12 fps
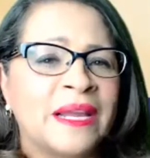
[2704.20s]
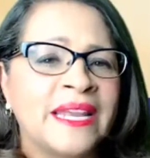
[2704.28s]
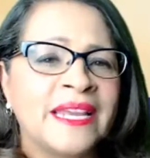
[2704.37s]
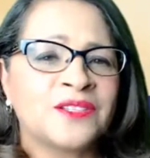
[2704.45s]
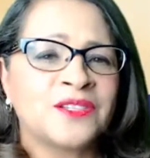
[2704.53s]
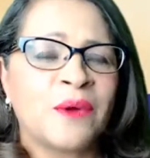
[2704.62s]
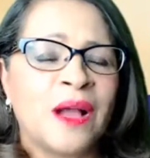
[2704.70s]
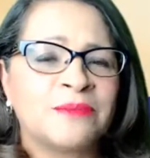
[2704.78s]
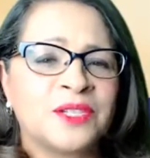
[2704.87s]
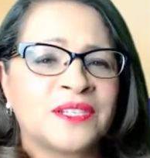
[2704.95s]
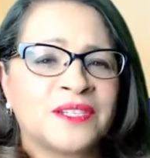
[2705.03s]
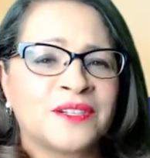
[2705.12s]
Money is no
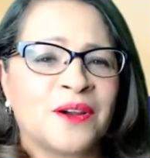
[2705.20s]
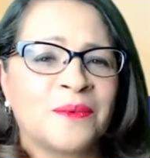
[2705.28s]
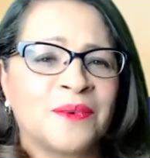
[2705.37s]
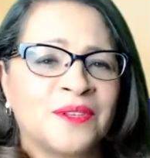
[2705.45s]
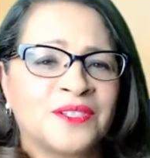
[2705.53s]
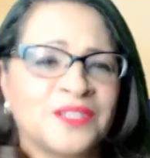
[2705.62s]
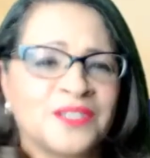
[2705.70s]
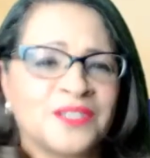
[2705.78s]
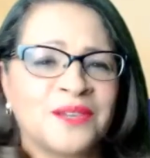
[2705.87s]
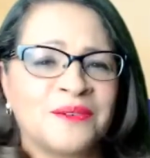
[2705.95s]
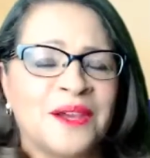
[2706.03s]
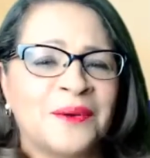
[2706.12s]
object in our world, just
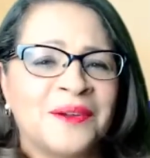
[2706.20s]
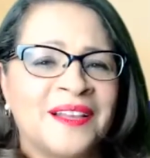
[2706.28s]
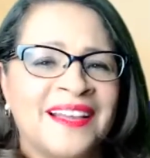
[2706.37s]
so you know.